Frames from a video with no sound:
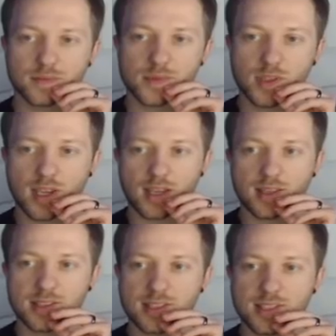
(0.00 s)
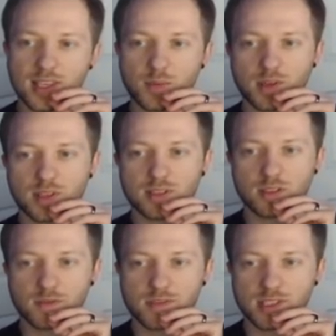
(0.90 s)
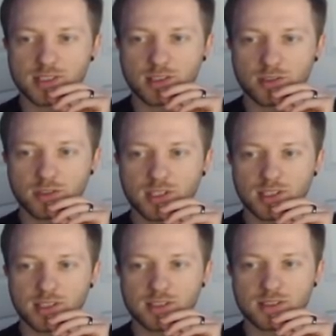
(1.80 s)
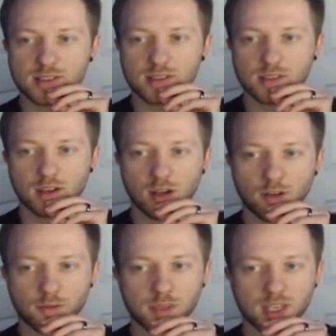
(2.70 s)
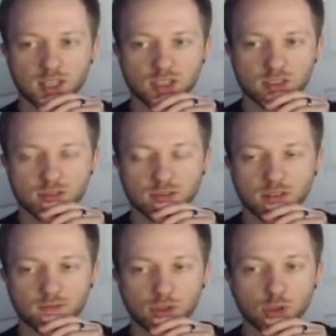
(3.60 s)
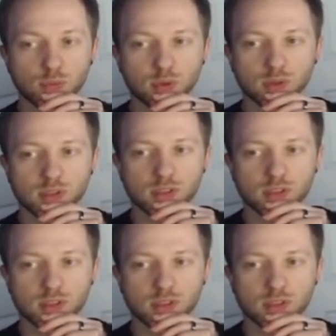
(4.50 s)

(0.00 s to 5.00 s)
So yeah, it did say up here they serve 600 kids, all from the ages of newborn